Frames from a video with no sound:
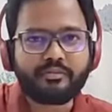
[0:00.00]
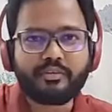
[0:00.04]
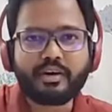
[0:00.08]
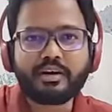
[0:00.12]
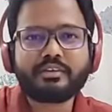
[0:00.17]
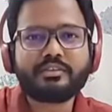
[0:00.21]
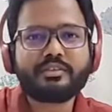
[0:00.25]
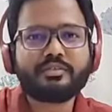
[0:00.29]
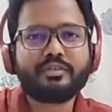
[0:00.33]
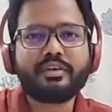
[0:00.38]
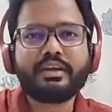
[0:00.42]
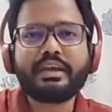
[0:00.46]

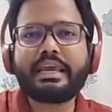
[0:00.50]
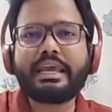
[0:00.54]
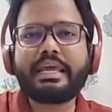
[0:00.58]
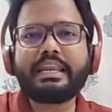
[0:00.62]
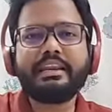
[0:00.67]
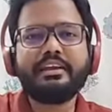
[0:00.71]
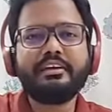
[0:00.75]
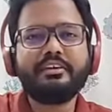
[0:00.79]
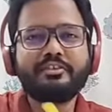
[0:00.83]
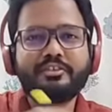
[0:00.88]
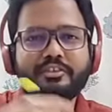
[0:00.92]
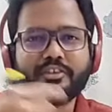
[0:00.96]
Once we
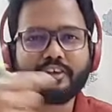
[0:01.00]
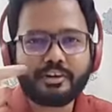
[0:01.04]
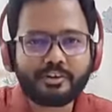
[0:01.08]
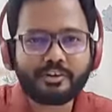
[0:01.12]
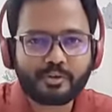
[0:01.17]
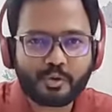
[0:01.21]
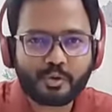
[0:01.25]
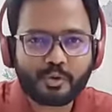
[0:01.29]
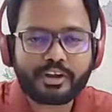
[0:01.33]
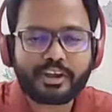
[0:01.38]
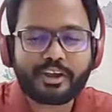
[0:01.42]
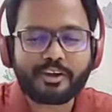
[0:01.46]
initiate
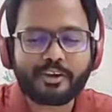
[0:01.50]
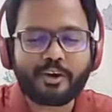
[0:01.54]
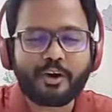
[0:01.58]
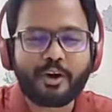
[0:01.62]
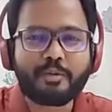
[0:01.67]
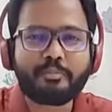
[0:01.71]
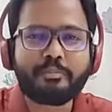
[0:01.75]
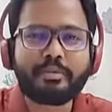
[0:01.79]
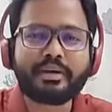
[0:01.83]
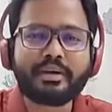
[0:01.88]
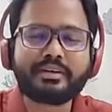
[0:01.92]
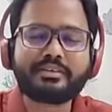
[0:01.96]
root
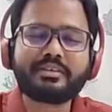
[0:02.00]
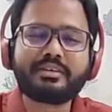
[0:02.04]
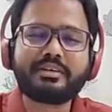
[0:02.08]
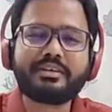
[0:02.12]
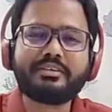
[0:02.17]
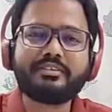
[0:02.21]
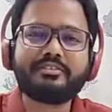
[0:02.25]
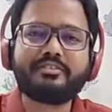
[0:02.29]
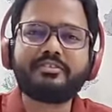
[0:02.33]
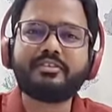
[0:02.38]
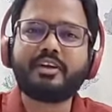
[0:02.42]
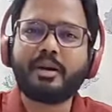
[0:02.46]
canal,
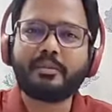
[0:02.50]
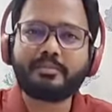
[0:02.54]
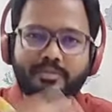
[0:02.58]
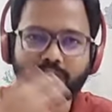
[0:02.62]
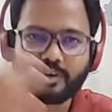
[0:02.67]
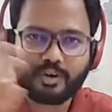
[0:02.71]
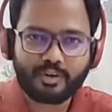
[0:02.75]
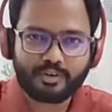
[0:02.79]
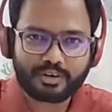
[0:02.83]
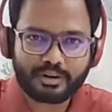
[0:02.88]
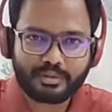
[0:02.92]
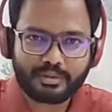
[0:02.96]
patient jumps
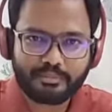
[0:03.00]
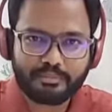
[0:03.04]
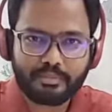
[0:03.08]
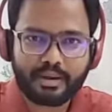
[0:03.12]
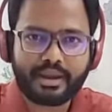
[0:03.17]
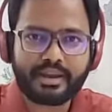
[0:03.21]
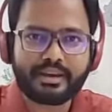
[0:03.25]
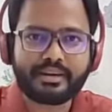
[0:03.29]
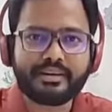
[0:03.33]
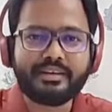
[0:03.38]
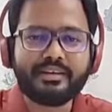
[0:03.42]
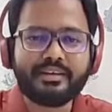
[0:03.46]
out in
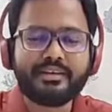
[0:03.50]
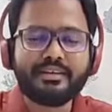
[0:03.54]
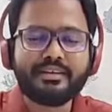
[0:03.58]
pain,